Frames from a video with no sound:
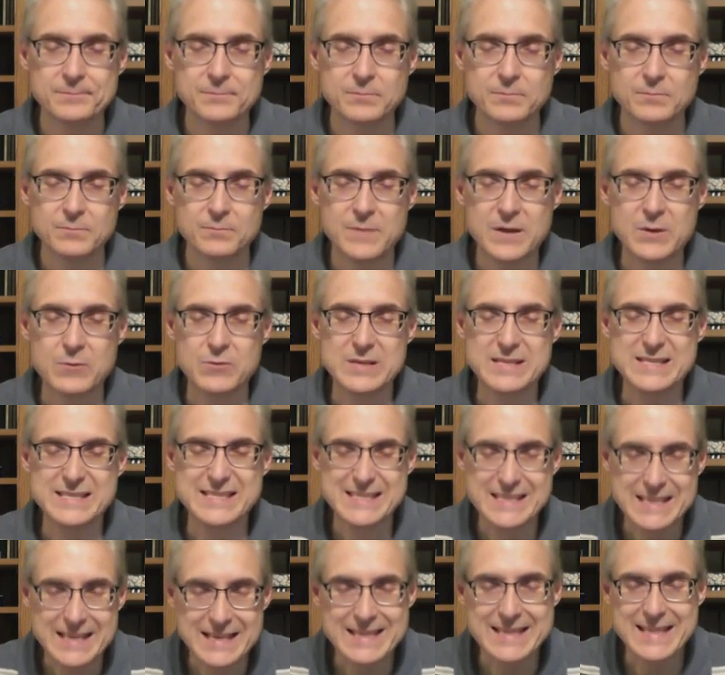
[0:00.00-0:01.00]
May we
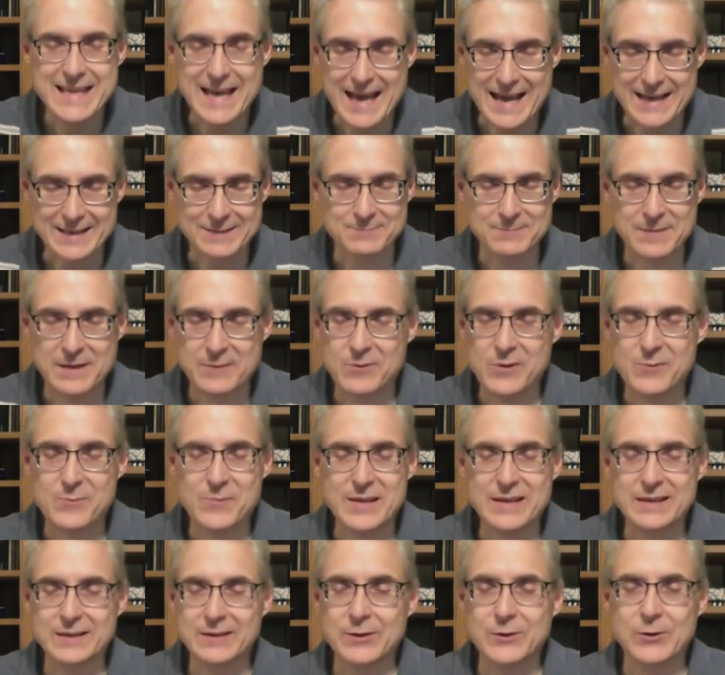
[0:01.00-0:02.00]
see that. May we
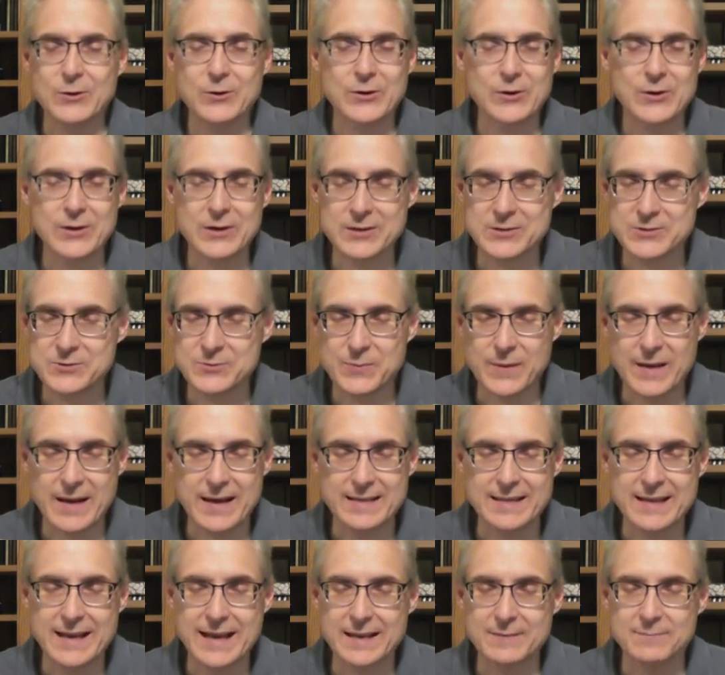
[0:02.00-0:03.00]
be encouraged by
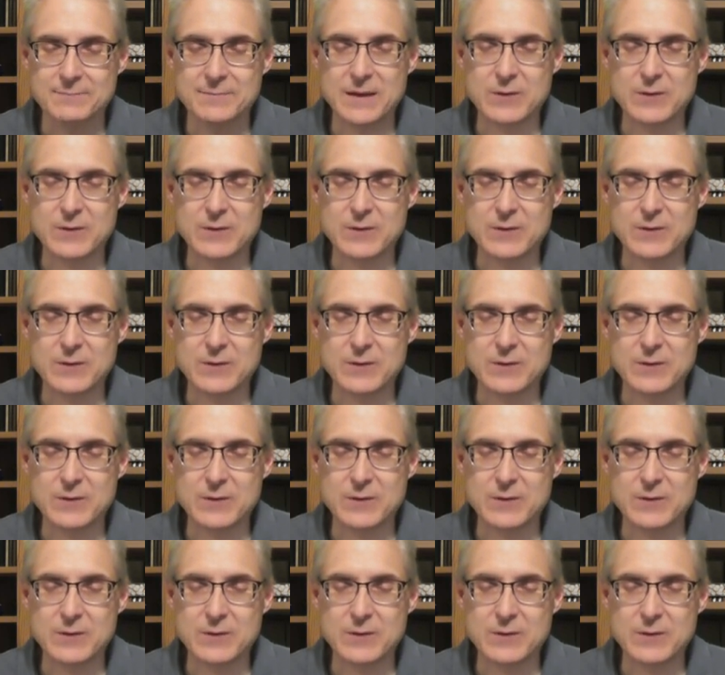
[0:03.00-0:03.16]
that.